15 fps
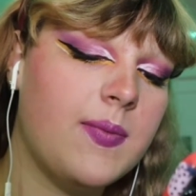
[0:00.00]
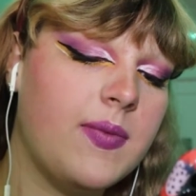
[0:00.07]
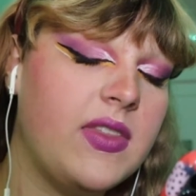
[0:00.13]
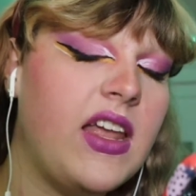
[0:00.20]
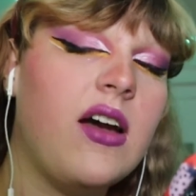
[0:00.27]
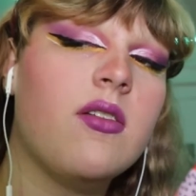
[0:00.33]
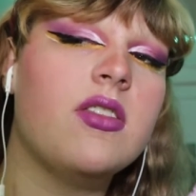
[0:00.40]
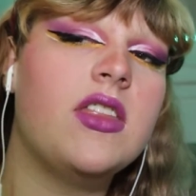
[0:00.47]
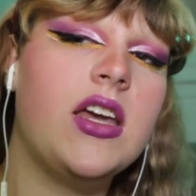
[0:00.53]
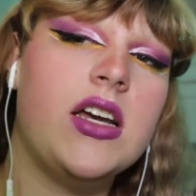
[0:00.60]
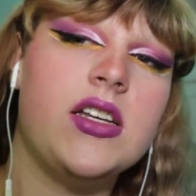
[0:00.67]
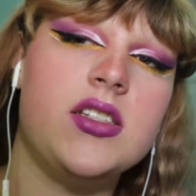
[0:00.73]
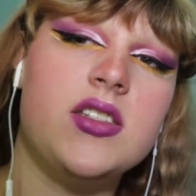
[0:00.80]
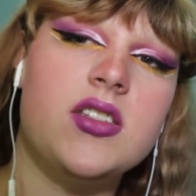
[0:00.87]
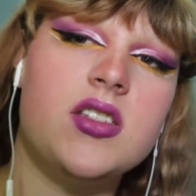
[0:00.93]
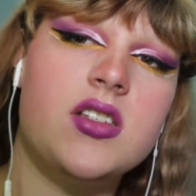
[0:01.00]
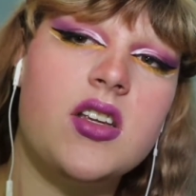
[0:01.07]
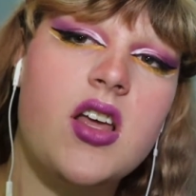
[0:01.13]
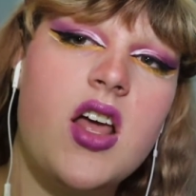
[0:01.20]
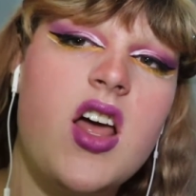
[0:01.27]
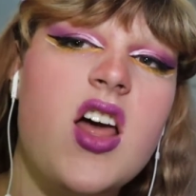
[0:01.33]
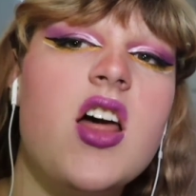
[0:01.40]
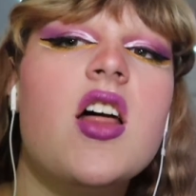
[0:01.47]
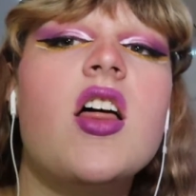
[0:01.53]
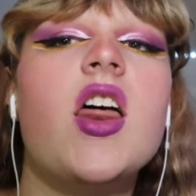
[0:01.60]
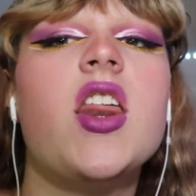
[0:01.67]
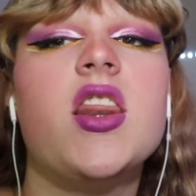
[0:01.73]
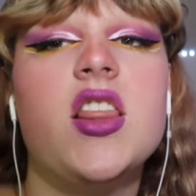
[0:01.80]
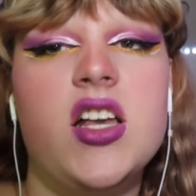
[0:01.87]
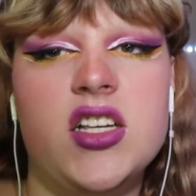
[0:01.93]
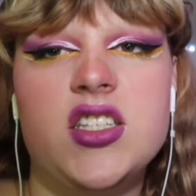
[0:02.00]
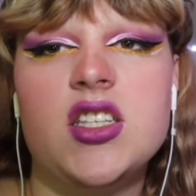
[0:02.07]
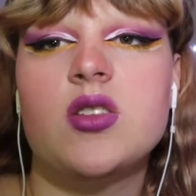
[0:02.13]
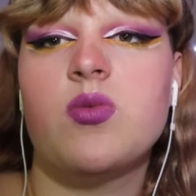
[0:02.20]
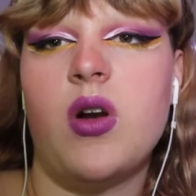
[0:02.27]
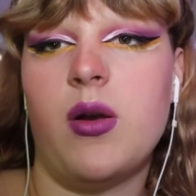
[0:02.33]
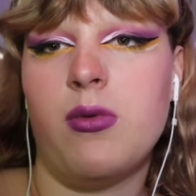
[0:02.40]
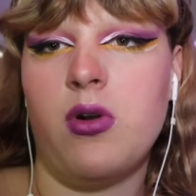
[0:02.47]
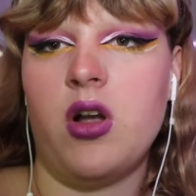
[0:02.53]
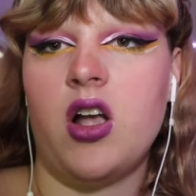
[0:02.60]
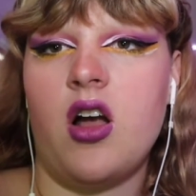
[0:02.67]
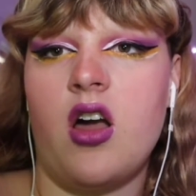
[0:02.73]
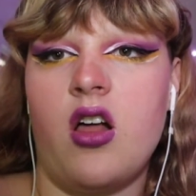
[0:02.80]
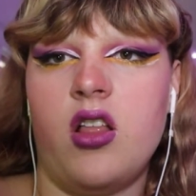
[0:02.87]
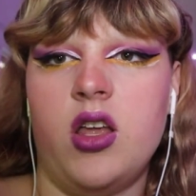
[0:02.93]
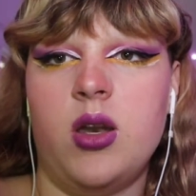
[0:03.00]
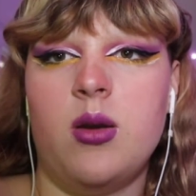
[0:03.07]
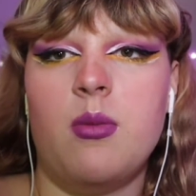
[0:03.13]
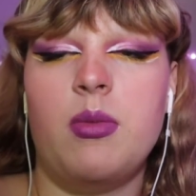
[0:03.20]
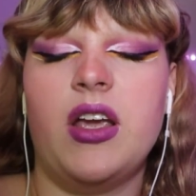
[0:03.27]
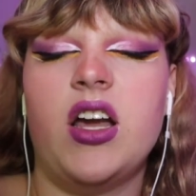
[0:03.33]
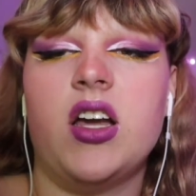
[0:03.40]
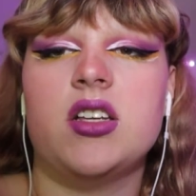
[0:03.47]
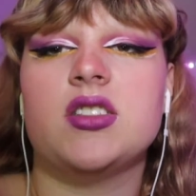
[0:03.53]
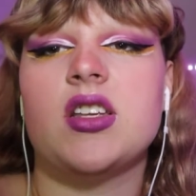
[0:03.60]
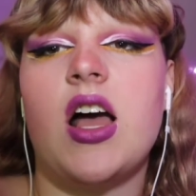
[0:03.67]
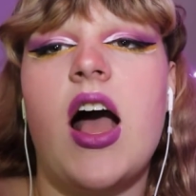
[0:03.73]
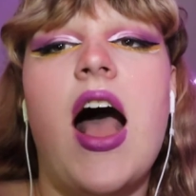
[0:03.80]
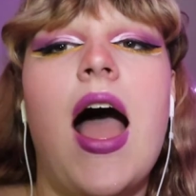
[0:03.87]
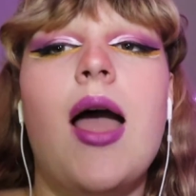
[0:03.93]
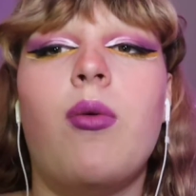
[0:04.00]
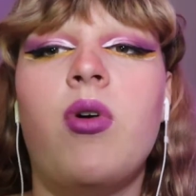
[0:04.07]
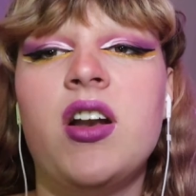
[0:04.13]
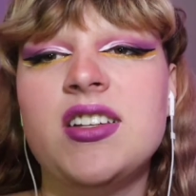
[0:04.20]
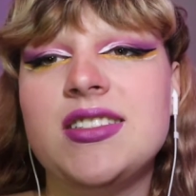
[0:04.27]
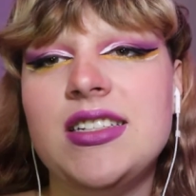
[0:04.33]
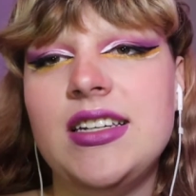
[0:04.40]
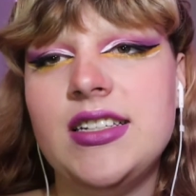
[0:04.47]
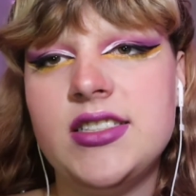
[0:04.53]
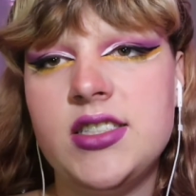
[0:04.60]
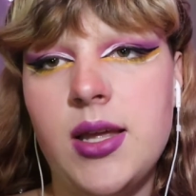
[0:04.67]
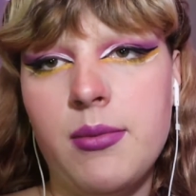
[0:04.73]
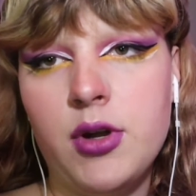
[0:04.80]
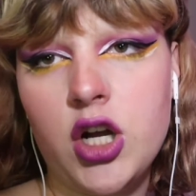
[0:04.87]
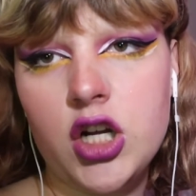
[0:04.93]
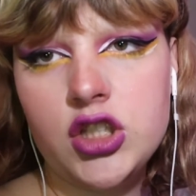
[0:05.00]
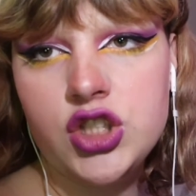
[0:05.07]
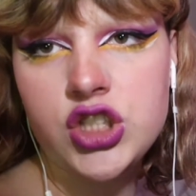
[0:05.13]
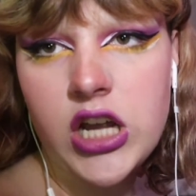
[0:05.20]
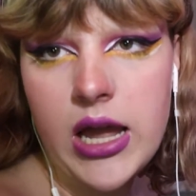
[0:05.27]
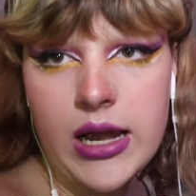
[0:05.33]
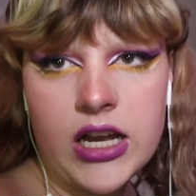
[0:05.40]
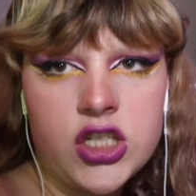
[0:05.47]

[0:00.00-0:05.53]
Now this, this is where I'm going all in because I want to see some good shit.